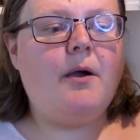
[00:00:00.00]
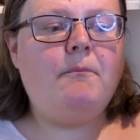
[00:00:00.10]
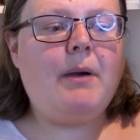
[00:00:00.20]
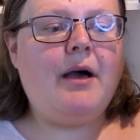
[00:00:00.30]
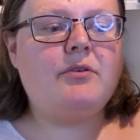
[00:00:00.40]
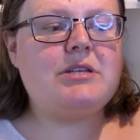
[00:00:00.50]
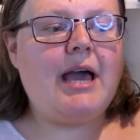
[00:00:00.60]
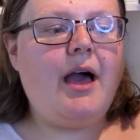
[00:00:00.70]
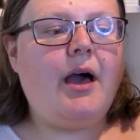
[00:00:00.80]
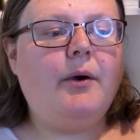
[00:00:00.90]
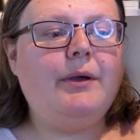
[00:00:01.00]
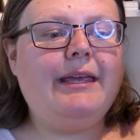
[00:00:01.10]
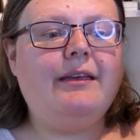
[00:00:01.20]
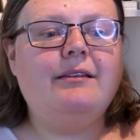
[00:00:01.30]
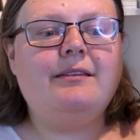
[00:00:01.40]
about how
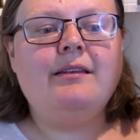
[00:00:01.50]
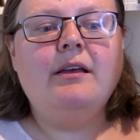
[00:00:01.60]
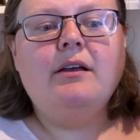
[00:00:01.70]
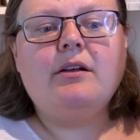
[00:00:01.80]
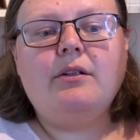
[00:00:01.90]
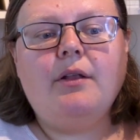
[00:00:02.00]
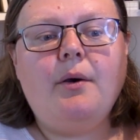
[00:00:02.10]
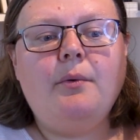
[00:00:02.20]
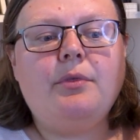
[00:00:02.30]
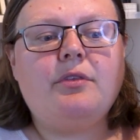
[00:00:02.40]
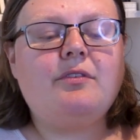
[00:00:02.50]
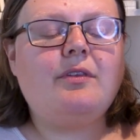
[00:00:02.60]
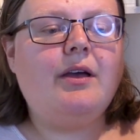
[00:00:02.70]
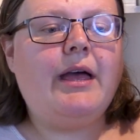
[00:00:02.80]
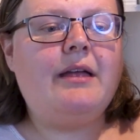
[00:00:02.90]
his clothes
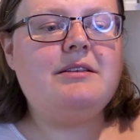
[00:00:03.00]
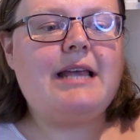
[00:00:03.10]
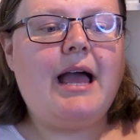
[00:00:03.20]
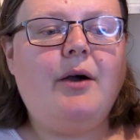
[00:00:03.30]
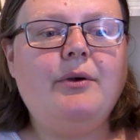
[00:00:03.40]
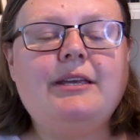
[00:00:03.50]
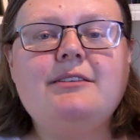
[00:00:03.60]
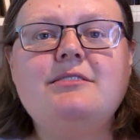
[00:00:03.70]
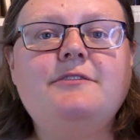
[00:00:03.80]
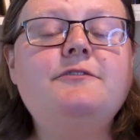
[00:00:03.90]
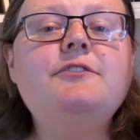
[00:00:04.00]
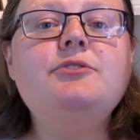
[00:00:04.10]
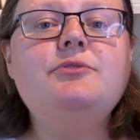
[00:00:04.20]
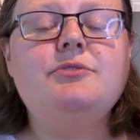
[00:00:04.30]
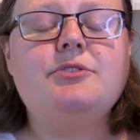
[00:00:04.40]
and how his
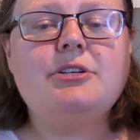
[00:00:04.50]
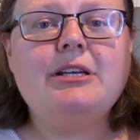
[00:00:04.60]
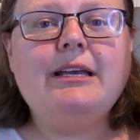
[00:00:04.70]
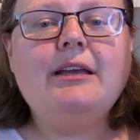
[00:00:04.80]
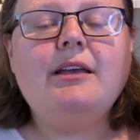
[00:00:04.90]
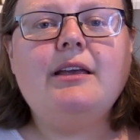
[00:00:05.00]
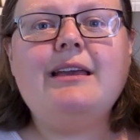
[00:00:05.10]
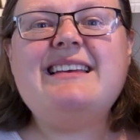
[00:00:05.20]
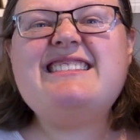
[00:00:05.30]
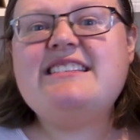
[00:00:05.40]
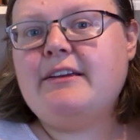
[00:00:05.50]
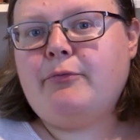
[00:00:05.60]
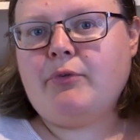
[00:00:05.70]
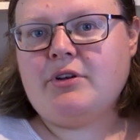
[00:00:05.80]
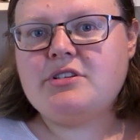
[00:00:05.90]
food is
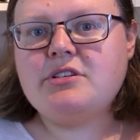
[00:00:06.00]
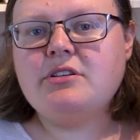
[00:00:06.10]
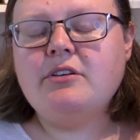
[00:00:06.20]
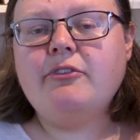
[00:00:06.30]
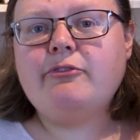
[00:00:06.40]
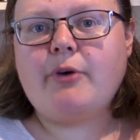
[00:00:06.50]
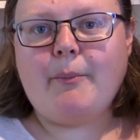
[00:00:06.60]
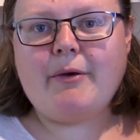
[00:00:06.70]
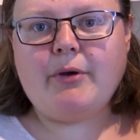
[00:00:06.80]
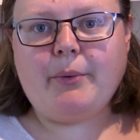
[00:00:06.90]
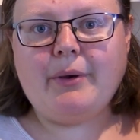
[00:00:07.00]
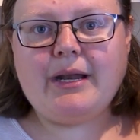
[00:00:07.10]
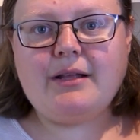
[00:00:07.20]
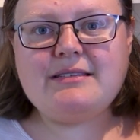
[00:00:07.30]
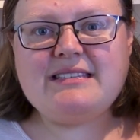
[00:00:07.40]
different from everyone
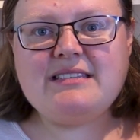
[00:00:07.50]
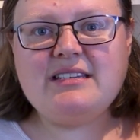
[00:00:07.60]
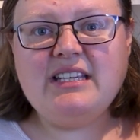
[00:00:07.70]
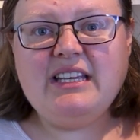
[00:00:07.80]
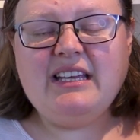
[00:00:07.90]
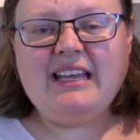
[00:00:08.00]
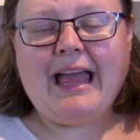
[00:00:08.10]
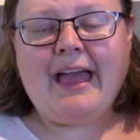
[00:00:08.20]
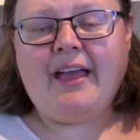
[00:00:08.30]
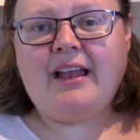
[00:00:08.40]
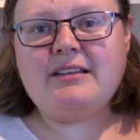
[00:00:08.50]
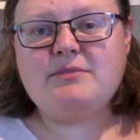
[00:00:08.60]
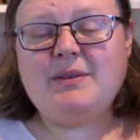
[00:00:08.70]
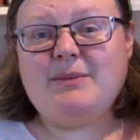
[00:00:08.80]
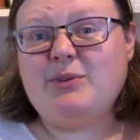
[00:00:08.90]
else. And
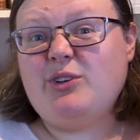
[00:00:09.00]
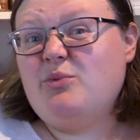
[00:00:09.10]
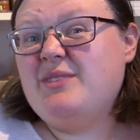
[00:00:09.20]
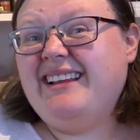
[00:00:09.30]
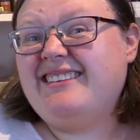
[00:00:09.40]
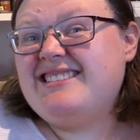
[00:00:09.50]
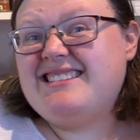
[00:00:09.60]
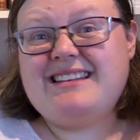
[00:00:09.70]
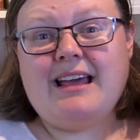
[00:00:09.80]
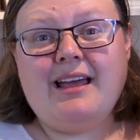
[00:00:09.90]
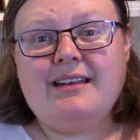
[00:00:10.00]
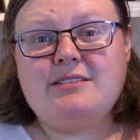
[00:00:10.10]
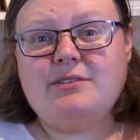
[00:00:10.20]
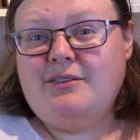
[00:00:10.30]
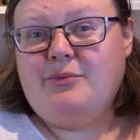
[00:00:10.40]
people don't really
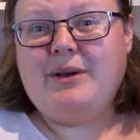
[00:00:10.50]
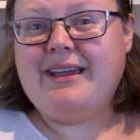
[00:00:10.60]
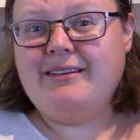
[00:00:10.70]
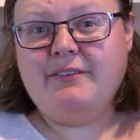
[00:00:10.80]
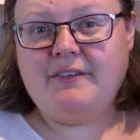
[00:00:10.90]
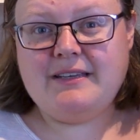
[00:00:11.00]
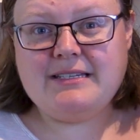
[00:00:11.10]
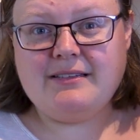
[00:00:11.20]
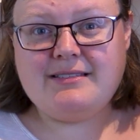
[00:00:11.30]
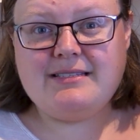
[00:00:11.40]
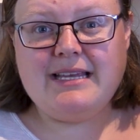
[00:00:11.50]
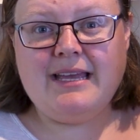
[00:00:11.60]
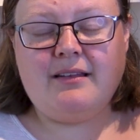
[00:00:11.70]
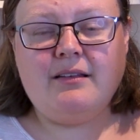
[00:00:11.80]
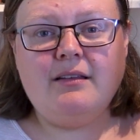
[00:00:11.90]
understand where he fits
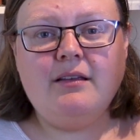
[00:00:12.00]
in.